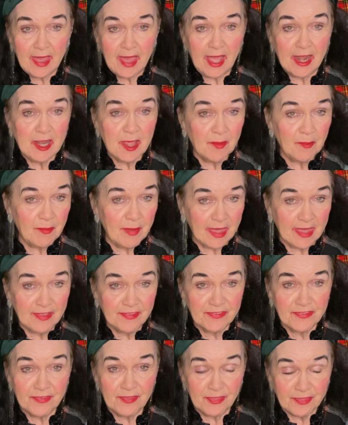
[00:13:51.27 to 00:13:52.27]
and he
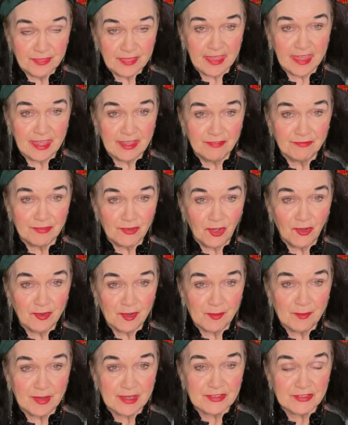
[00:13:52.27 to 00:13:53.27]
meets the
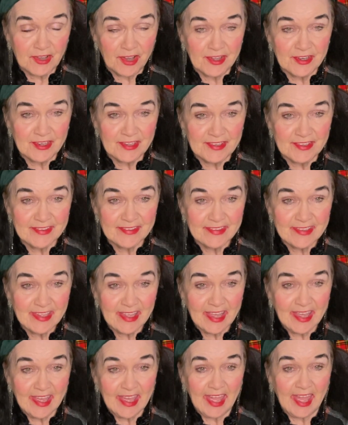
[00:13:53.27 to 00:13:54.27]
Flora MacDonald,
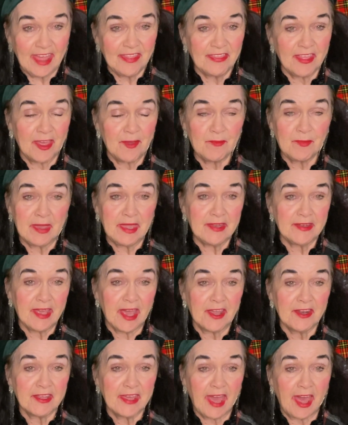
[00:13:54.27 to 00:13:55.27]
and they meet
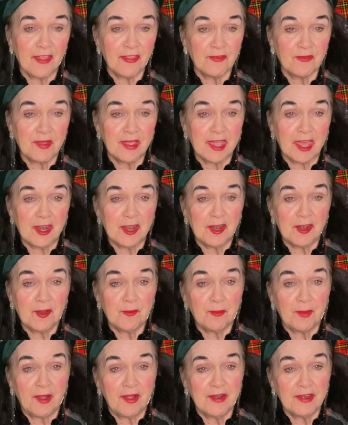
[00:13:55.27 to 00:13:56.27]
at a gathering and at
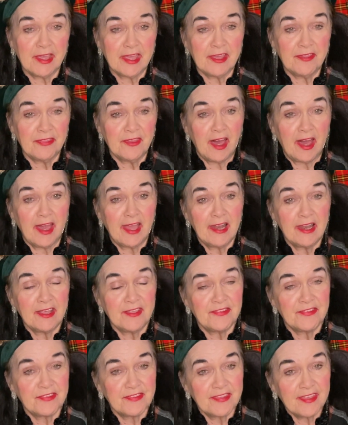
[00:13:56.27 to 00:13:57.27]
a party in the
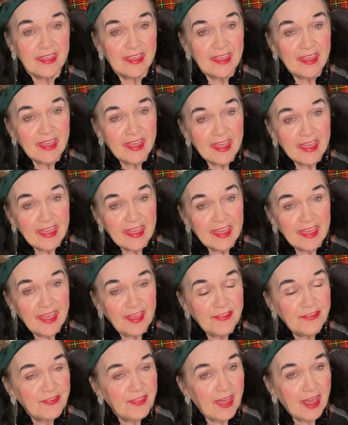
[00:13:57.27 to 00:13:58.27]
Highlands.
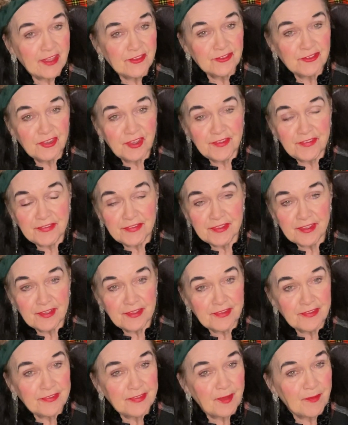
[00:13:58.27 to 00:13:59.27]
Is that just
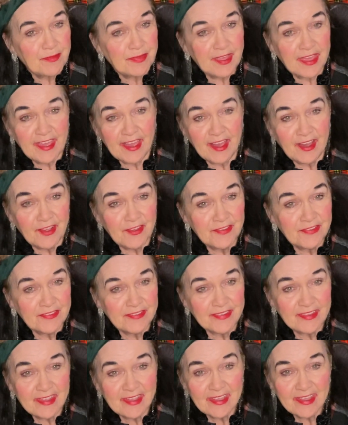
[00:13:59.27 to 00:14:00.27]
something
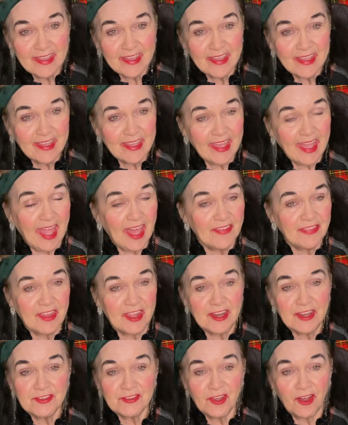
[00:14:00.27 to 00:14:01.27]
else? And
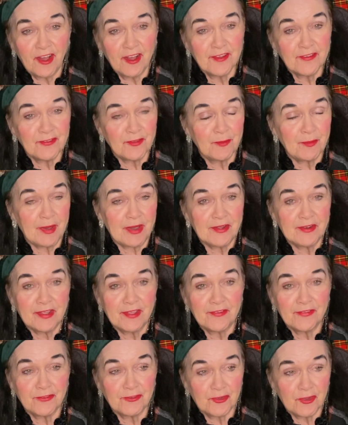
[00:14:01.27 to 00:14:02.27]
then it talks about
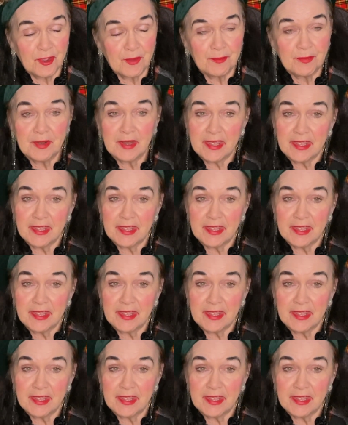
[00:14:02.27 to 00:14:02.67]
his trip, and